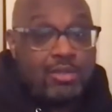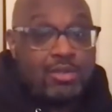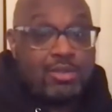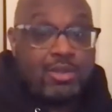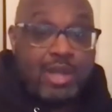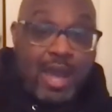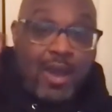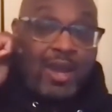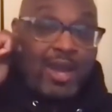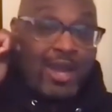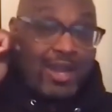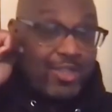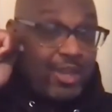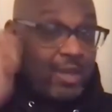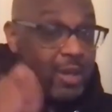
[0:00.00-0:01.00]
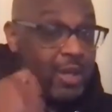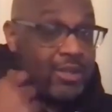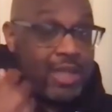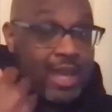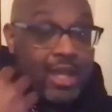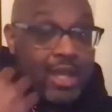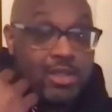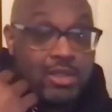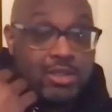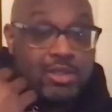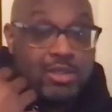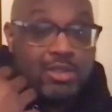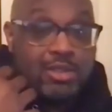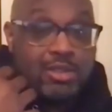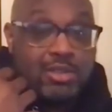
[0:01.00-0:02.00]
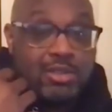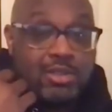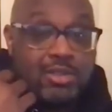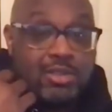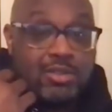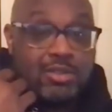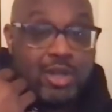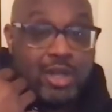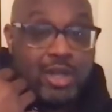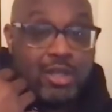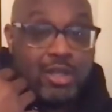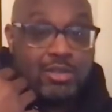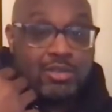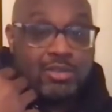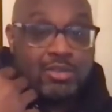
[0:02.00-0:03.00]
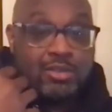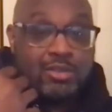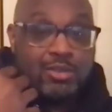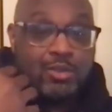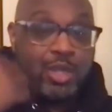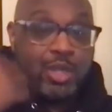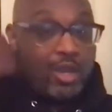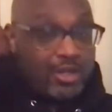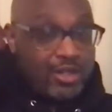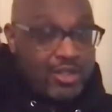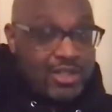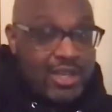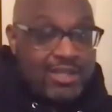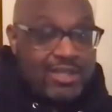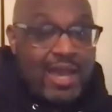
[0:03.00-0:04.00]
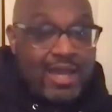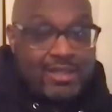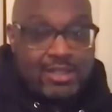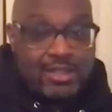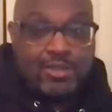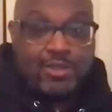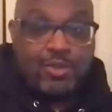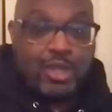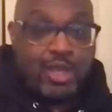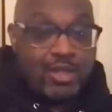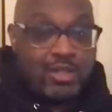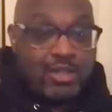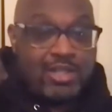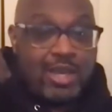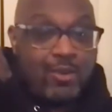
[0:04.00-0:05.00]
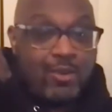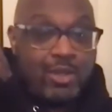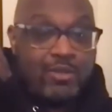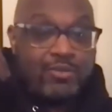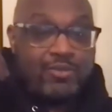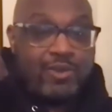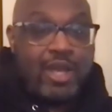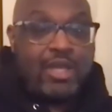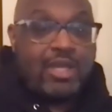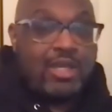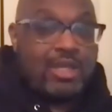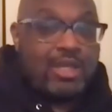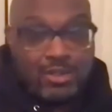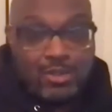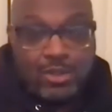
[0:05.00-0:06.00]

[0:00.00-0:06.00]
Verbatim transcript: So now I got to think about that. Right. Do they understand taxes? Do they understand what FICA is?